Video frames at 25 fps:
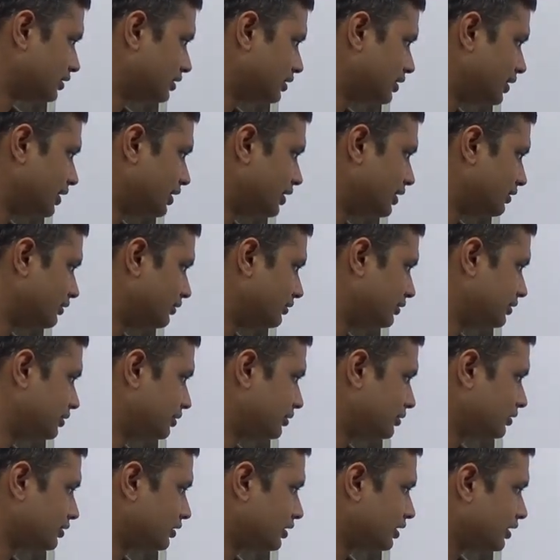
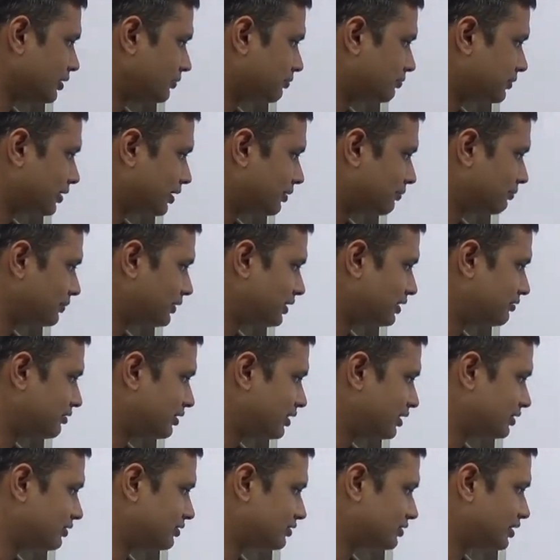your company
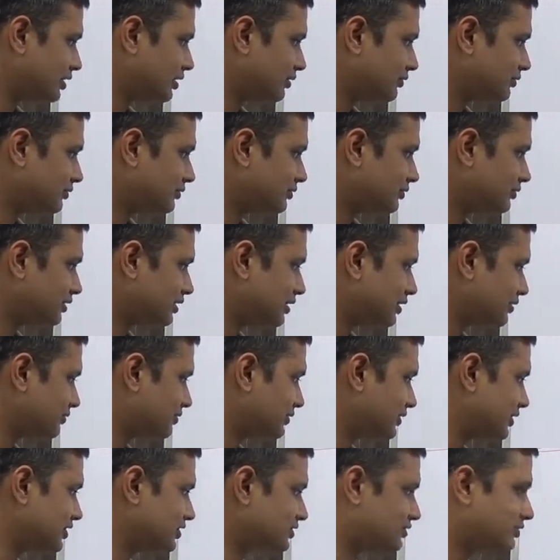was with a face